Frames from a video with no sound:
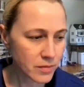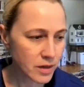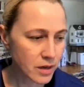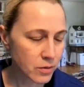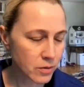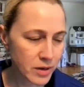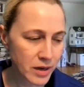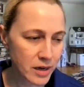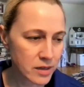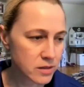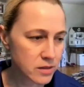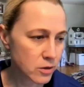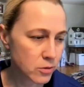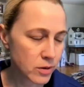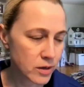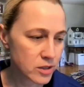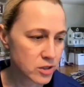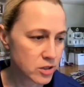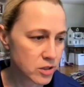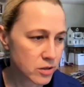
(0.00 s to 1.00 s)
And we ask the
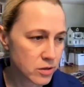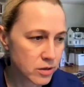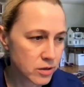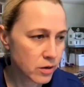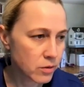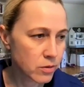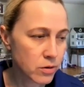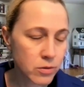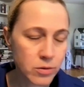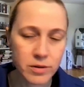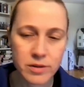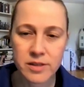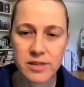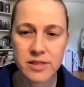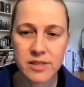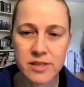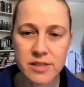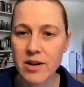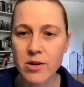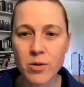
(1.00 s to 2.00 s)
question, you know, who are the
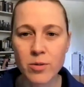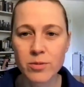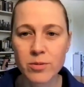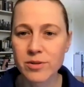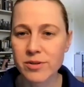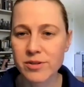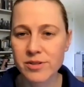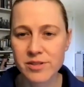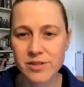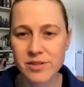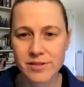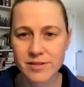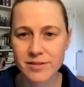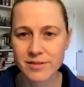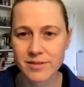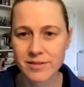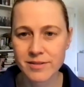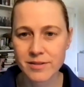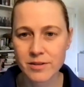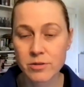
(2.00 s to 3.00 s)
stakeholders
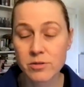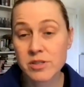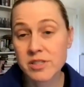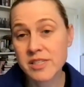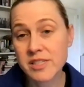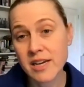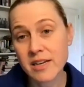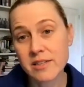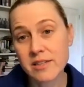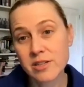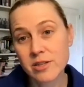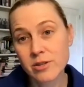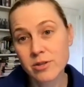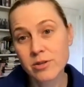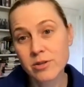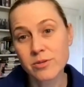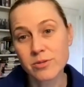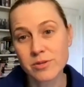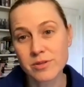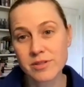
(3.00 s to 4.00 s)
who stand to
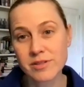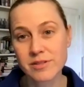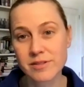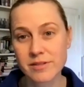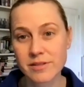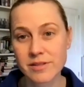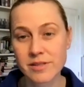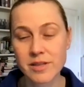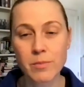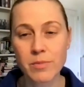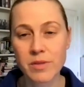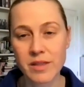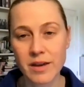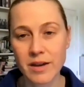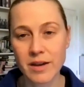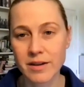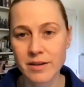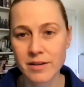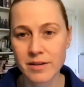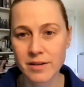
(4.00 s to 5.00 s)
lose
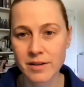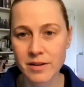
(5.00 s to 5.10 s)
something